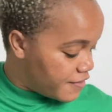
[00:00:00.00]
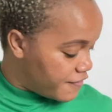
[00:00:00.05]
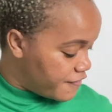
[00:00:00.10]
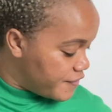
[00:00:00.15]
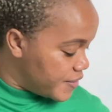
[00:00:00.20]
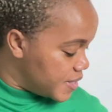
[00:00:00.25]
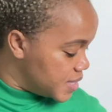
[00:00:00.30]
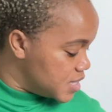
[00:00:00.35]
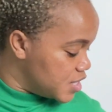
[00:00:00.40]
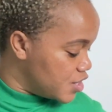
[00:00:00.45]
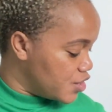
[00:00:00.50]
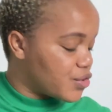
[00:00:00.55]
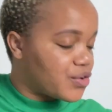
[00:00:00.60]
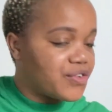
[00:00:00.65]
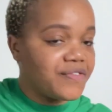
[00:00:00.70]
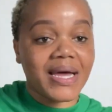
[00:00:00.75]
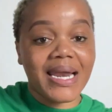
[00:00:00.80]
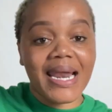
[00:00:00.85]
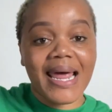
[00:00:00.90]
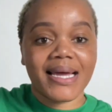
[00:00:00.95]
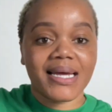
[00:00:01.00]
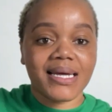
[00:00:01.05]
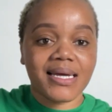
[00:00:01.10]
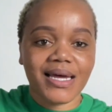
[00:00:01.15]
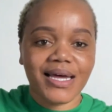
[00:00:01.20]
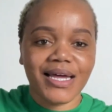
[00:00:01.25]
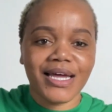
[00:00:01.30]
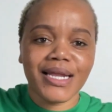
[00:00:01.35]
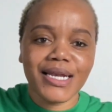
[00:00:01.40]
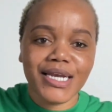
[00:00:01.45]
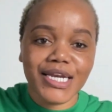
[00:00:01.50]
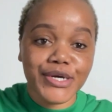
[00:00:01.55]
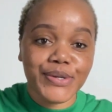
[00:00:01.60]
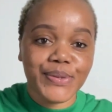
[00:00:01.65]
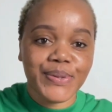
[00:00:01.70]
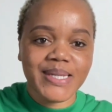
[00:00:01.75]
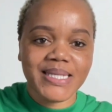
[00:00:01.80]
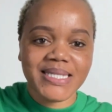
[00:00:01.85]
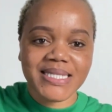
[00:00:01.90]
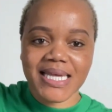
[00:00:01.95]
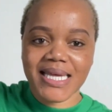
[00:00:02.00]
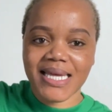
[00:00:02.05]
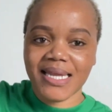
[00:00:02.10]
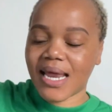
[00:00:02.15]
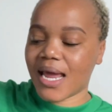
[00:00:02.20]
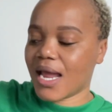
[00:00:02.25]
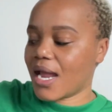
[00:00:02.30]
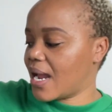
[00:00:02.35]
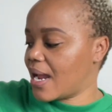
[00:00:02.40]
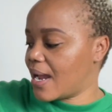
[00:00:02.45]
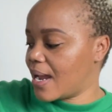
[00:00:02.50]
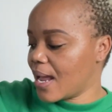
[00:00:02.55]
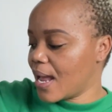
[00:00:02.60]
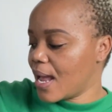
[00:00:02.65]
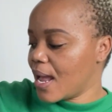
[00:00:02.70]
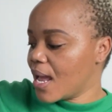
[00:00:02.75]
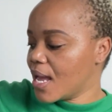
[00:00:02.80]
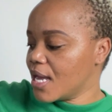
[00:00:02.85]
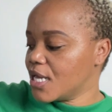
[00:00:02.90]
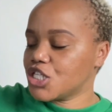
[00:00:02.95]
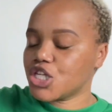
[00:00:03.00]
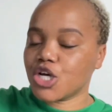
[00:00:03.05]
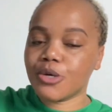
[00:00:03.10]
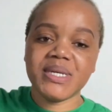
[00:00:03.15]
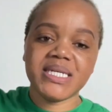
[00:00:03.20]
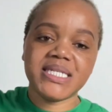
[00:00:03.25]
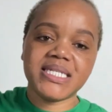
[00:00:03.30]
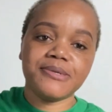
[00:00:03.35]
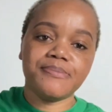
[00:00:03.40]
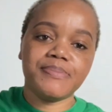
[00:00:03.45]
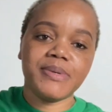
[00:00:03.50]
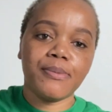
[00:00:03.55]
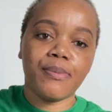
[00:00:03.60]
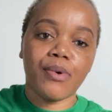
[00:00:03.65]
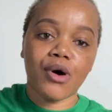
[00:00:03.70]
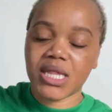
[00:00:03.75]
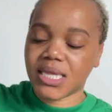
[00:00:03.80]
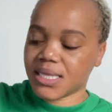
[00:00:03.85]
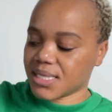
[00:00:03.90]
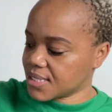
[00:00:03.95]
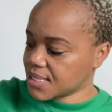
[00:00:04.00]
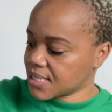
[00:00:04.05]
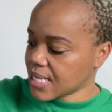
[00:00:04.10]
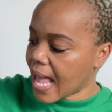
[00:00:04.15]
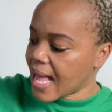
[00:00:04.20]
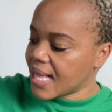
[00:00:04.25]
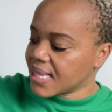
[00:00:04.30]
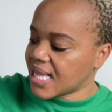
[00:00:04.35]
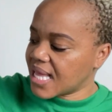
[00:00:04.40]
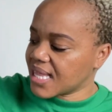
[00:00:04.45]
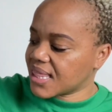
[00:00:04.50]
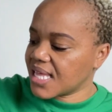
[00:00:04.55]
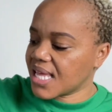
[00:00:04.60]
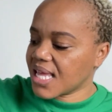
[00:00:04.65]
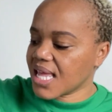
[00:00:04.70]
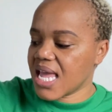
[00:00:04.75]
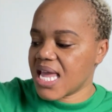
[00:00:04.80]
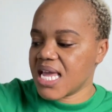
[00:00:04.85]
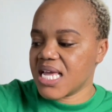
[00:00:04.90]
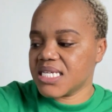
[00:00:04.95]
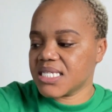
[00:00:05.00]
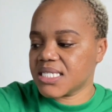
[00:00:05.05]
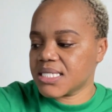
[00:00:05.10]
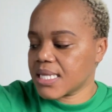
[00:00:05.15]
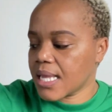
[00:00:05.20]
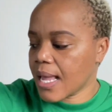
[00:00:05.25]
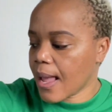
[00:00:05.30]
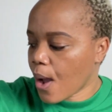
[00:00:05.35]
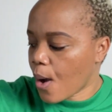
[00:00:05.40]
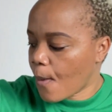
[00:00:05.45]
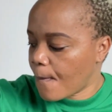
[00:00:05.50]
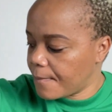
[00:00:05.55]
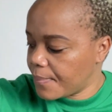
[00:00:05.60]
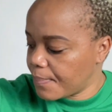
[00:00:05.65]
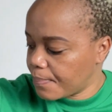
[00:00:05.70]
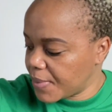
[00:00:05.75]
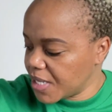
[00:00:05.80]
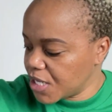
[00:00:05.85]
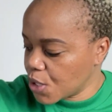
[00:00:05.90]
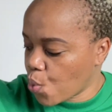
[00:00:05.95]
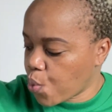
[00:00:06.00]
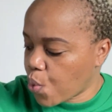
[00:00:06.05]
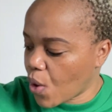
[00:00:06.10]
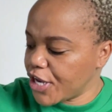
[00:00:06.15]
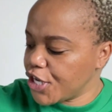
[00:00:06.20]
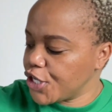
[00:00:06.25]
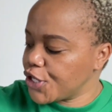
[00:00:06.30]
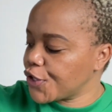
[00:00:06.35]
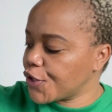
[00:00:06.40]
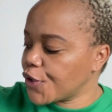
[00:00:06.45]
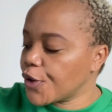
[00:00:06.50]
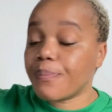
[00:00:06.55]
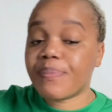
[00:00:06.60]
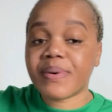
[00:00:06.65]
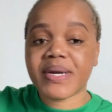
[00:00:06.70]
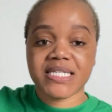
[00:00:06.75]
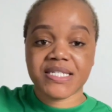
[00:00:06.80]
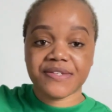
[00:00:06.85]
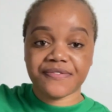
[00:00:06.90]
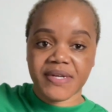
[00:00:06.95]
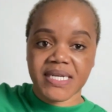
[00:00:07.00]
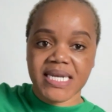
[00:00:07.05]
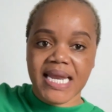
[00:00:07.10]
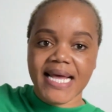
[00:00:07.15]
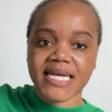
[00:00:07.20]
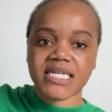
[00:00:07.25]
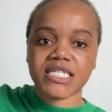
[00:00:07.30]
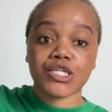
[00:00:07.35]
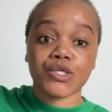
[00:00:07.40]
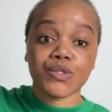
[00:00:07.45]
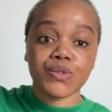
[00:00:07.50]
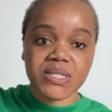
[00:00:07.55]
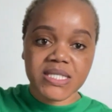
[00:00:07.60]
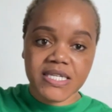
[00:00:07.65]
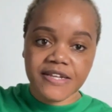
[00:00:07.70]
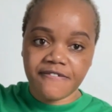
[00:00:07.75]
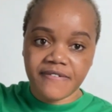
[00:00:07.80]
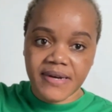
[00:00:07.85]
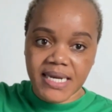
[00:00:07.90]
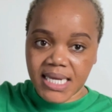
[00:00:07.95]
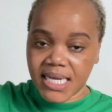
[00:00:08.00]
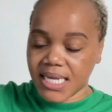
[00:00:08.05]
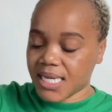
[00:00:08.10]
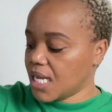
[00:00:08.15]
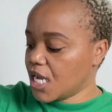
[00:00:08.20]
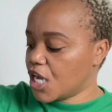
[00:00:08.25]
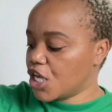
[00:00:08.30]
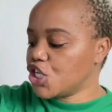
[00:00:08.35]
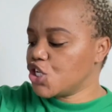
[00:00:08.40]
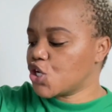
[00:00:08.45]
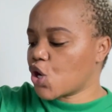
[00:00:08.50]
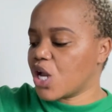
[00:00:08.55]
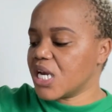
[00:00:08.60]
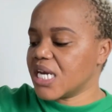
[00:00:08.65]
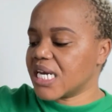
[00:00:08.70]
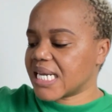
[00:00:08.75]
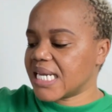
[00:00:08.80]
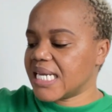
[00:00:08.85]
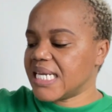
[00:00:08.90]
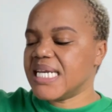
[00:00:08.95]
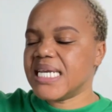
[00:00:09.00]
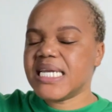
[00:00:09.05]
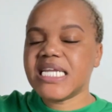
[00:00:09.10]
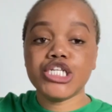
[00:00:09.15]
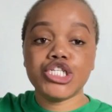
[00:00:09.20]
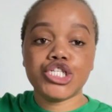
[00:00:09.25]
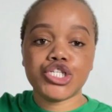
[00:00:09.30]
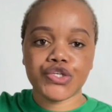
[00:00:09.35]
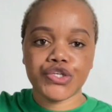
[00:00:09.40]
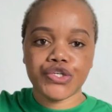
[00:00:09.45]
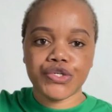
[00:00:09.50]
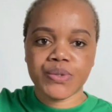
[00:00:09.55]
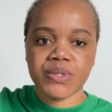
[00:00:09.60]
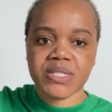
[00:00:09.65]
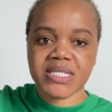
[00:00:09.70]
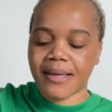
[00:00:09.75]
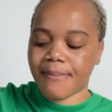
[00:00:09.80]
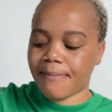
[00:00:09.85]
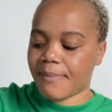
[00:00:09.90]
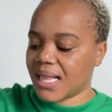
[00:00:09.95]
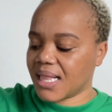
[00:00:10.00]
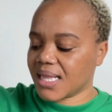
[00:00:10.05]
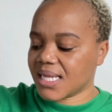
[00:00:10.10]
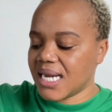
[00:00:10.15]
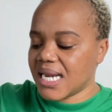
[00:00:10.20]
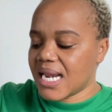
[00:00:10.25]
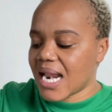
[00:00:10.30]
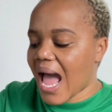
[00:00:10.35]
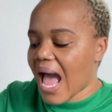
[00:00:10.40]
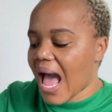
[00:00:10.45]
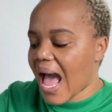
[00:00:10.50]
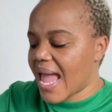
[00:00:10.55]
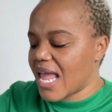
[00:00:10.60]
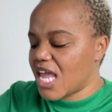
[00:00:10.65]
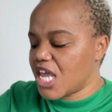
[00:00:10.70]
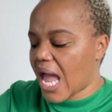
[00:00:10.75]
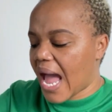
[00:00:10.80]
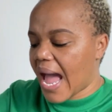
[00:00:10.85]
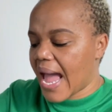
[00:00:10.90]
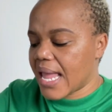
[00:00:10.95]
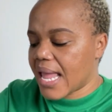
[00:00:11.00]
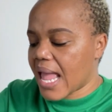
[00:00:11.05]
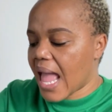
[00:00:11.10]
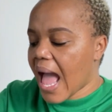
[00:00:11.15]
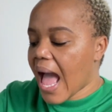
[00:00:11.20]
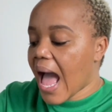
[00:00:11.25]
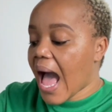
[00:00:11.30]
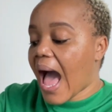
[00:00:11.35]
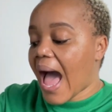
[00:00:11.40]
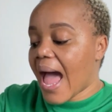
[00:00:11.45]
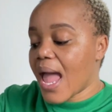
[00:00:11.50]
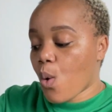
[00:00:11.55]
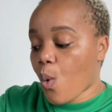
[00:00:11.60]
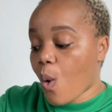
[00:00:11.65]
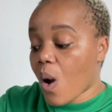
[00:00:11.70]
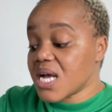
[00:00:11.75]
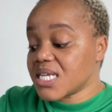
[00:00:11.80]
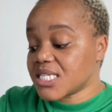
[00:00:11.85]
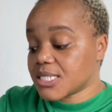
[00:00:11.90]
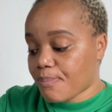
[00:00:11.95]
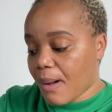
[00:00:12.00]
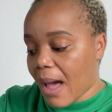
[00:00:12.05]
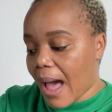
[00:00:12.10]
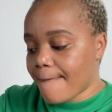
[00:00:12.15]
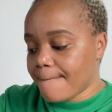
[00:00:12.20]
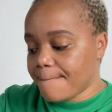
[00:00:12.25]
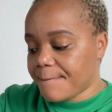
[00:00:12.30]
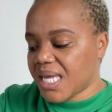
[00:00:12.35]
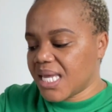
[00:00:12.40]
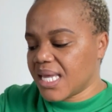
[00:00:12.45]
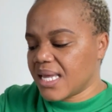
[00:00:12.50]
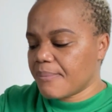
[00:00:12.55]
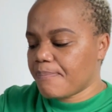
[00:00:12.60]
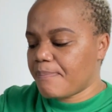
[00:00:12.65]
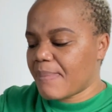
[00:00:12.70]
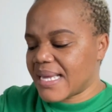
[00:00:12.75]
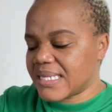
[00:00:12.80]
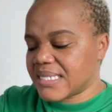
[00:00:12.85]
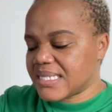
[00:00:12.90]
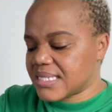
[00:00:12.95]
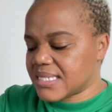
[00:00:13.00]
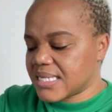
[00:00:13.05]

feeding Ruva like liquids in her tummy TP bottles. The thing is, when you breastfeed exclusively, you don't really need to use the milk. Now I was pumping, but